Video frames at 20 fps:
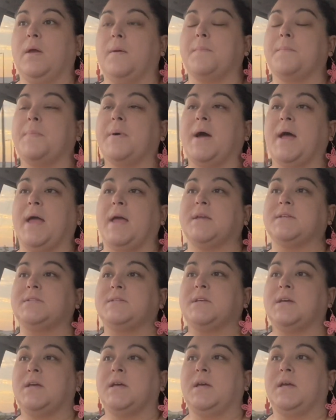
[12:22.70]

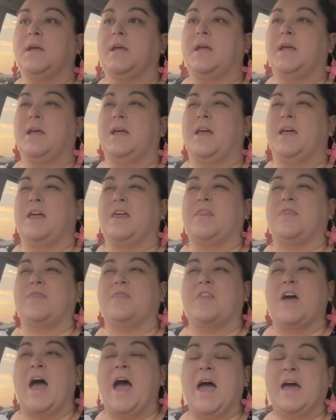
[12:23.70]
But
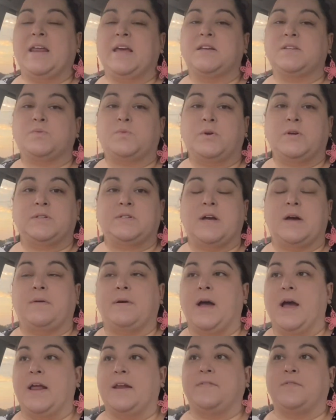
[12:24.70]
that has worked out
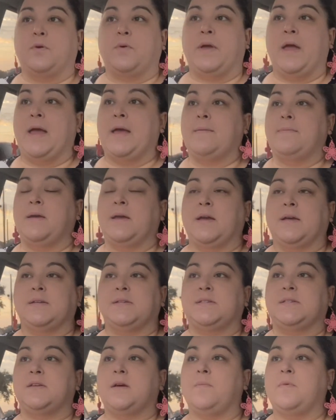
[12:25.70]
kind of okay,
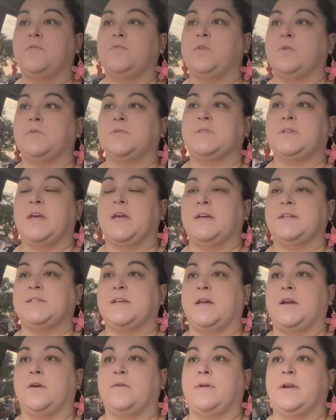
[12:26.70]
because some of those kids
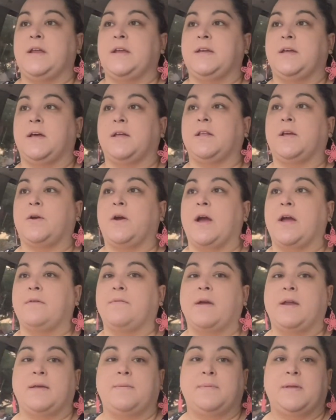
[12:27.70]
had already done their
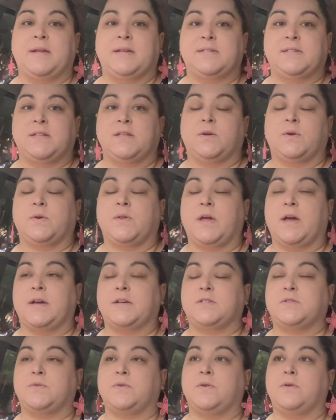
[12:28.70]
iReady minutes in their
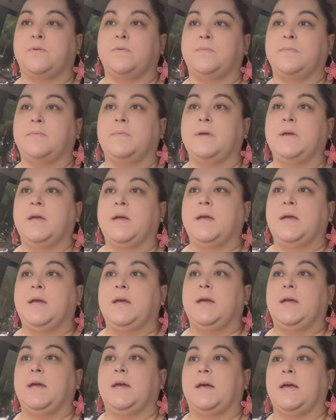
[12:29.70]
classroom.
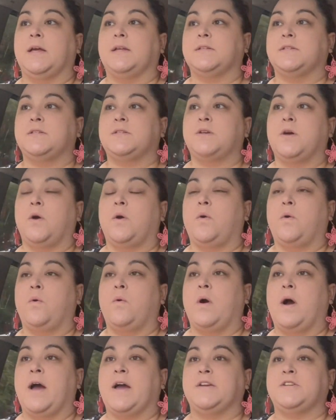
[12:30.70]
And
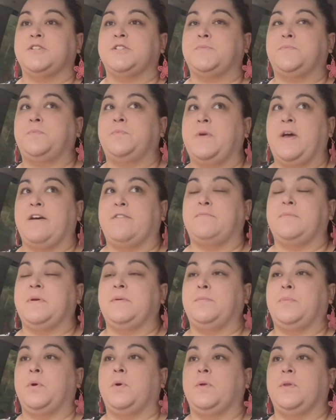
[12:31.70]
so I just have
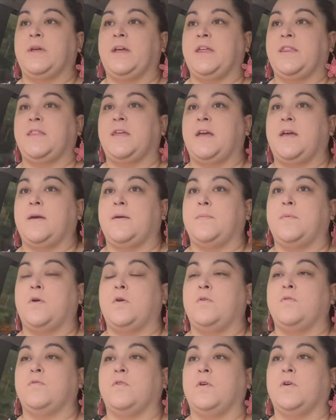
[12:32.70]
been pulling them
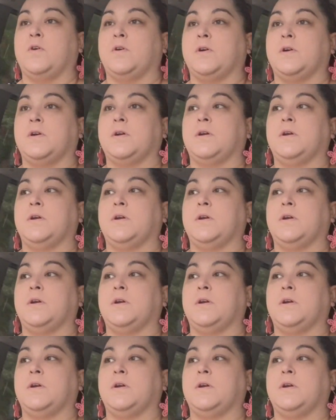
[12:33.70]
over